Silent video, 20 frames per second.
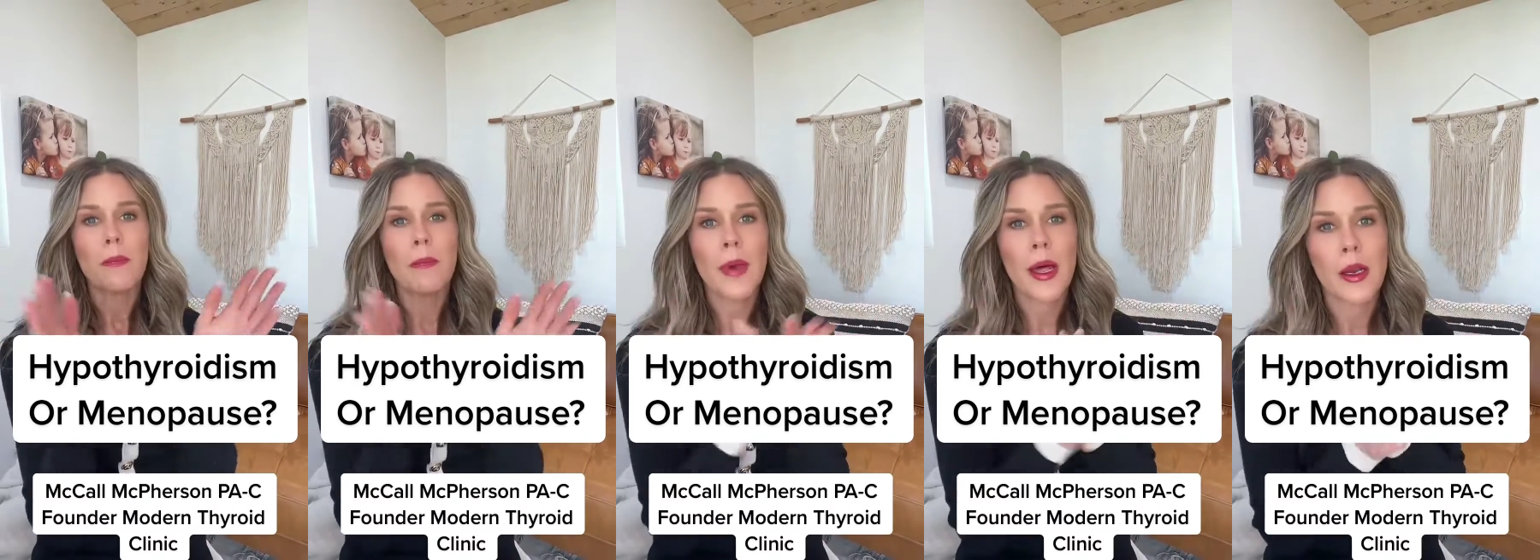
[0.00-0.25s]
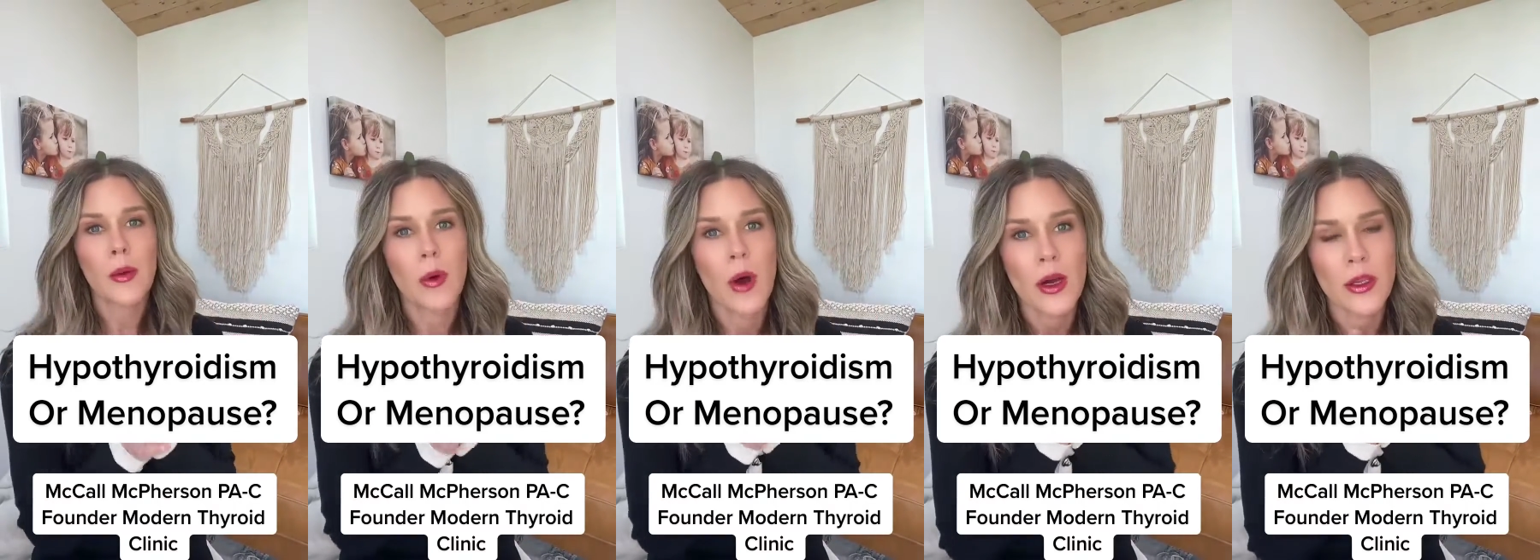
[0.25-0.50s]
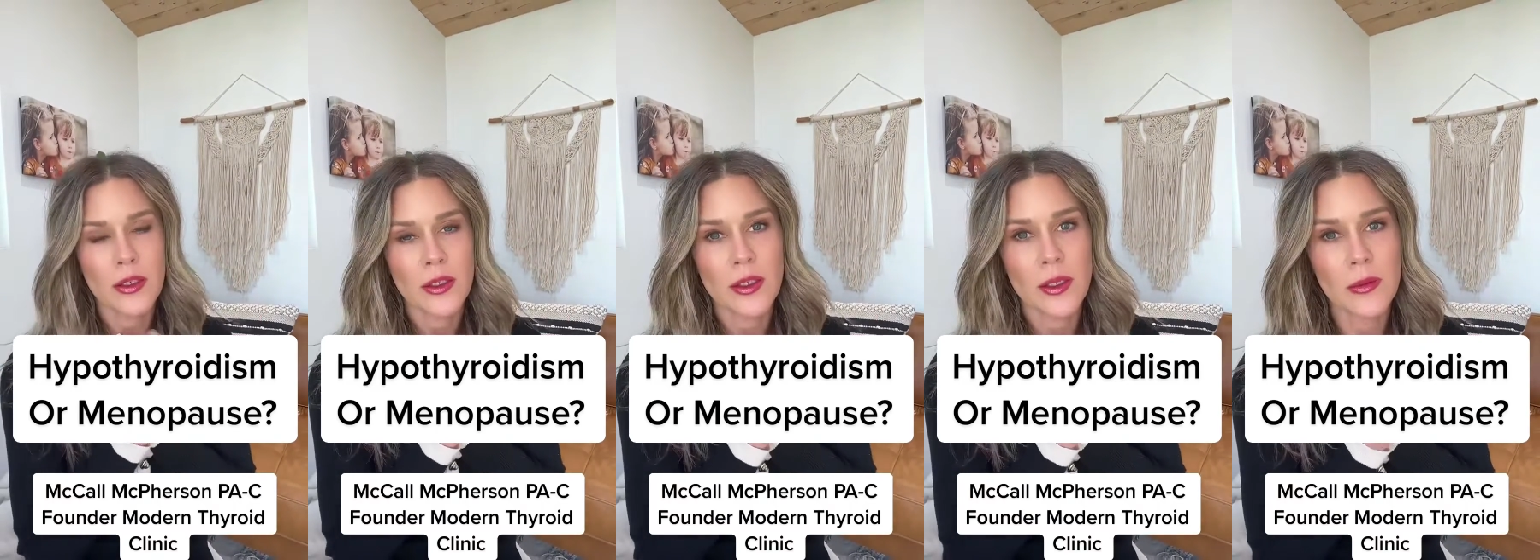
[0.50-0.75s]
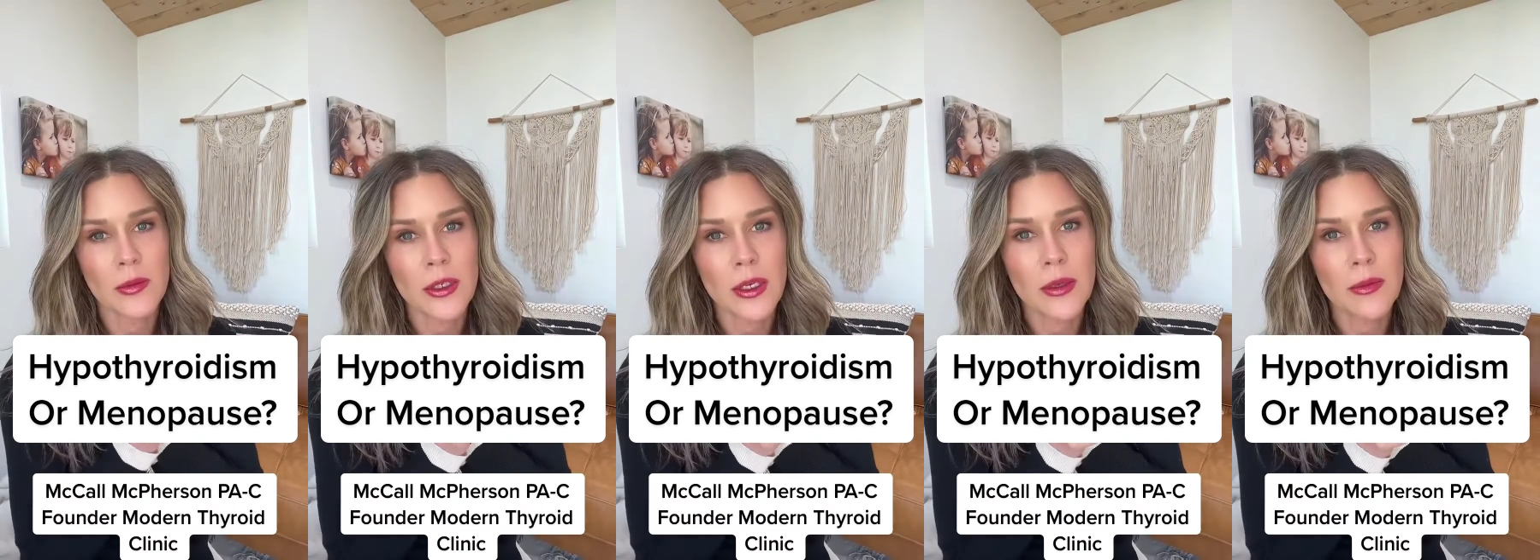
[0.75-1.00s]
menopause
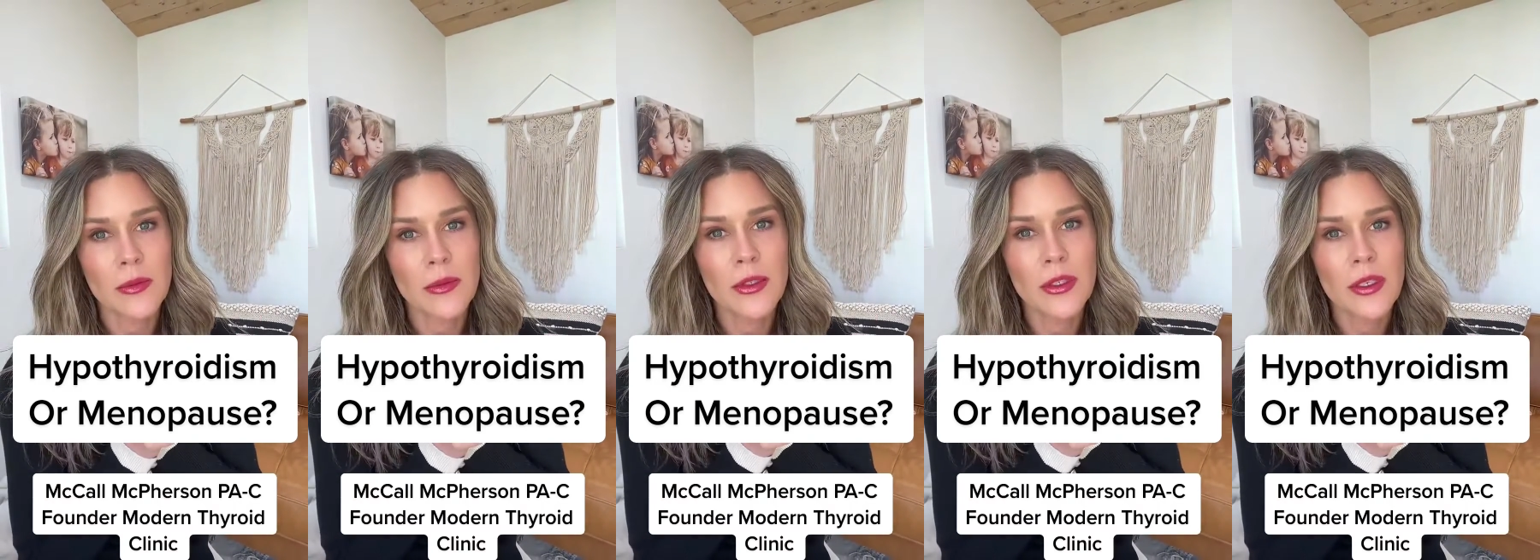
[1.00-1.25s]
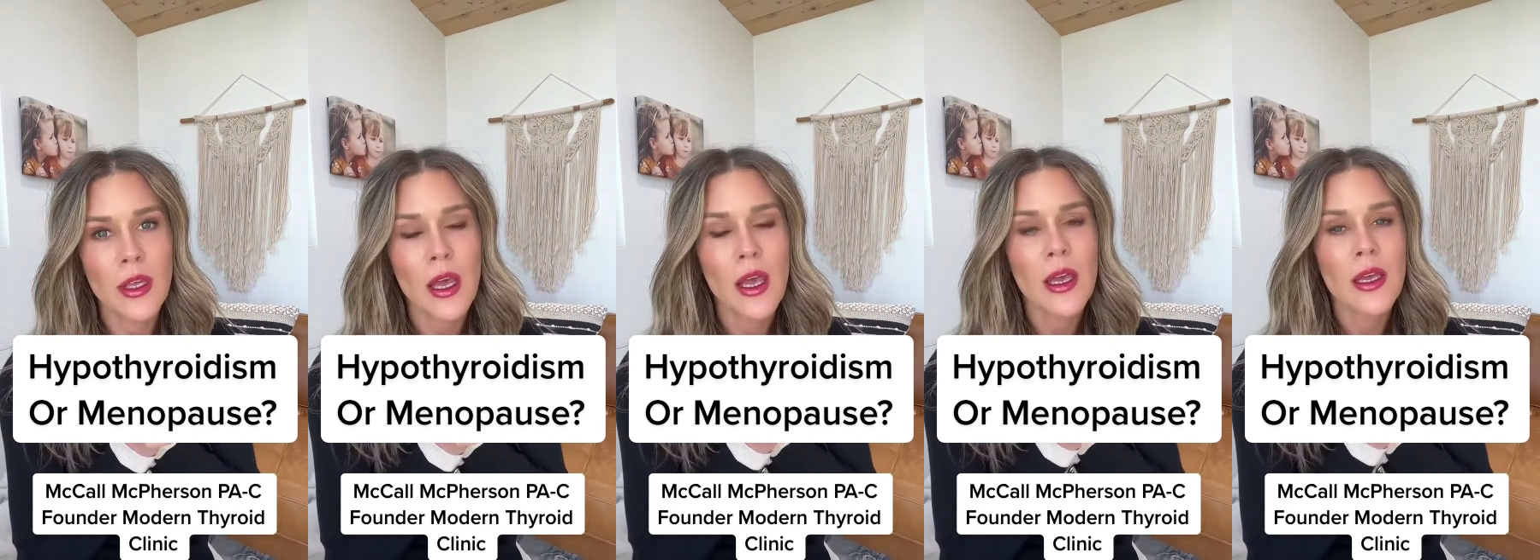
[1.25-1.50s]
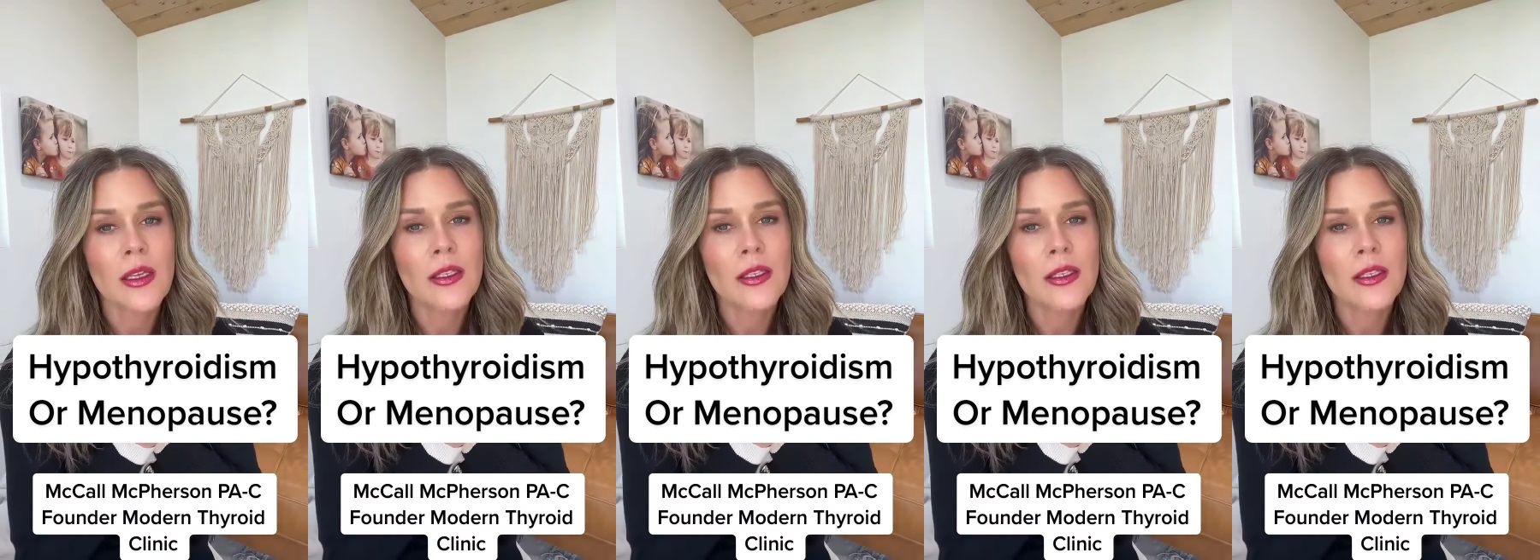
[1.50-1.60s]
symptoms.